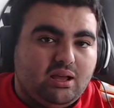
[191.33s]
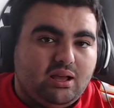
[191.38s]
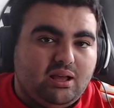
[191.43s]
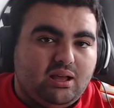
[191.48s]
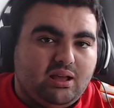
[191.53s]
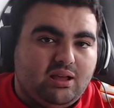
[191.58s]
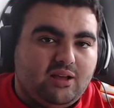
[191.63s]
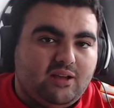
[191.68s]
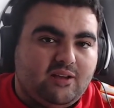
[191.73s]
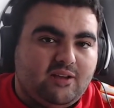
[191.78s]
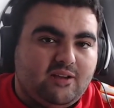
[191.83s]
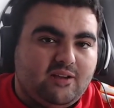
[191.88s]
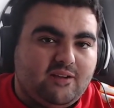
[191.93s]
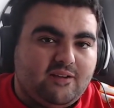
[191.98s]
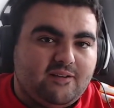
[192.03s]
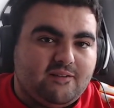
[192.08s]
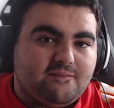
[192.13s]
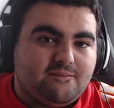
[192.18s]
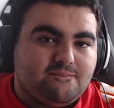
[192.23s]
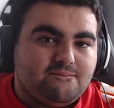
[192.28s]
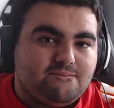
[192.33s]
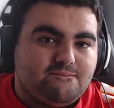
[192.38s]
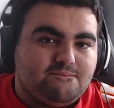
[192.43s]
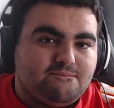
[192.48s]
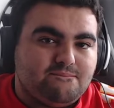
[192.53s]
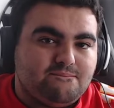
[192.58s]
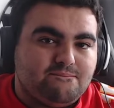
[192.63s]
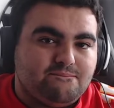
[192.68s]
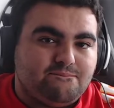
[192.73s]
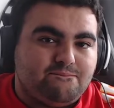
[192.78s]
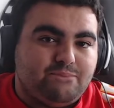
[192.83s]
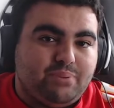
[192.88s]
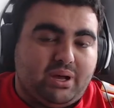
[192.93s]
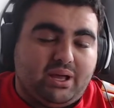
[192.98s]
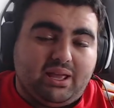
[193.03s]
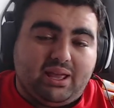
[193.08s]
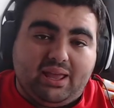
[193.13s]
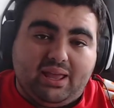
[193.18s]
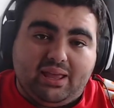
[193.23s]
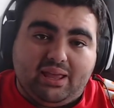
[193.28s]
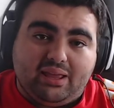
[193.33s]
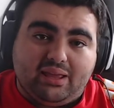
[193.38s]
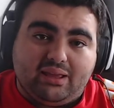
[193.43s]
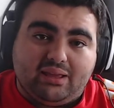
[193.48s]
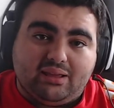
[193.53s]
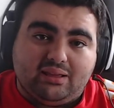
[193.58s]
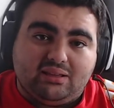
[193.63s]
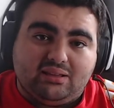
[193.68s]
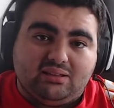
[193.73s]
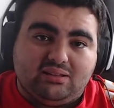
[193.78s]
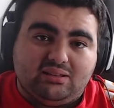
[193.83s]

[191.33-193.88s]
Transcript: Uh, but hey,